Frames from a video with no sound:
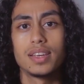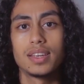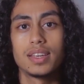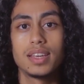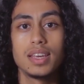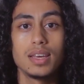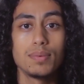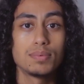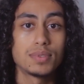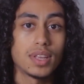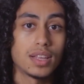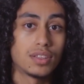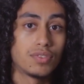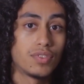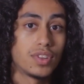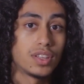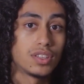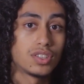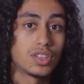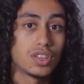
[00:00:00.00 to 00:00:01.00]
Keap's
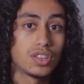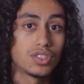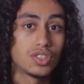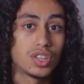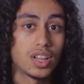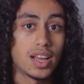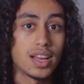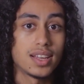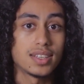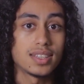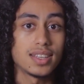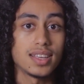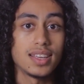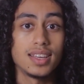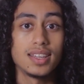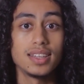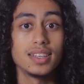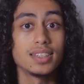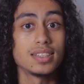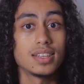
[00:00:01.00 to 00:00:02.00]
advantage lies
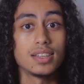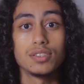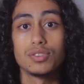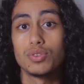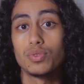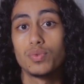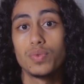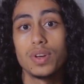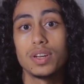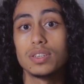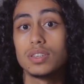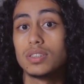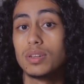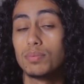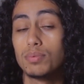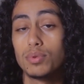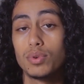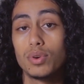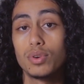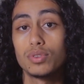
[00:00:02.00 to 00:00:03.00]
in its integrated
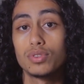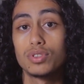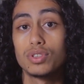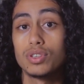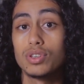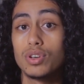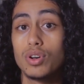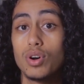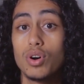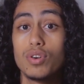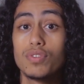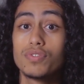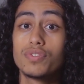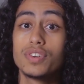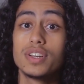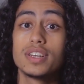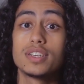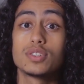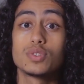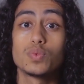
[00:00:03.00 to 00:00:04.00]
approach,
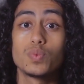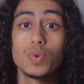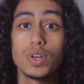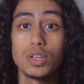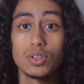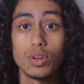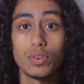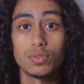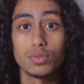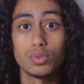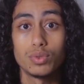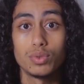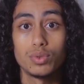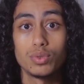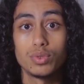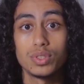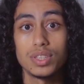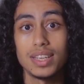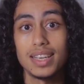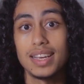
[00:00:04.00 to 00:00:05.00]
offering a suite of
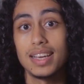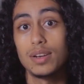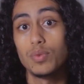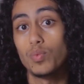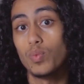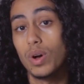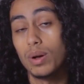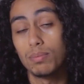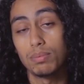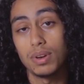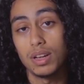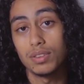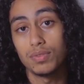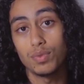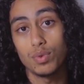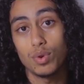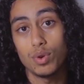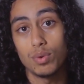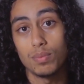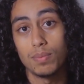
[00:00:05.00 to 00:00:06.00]
tools in one
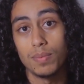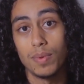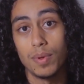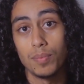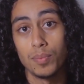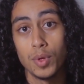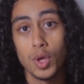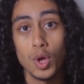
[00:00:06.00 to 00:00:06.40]
platform,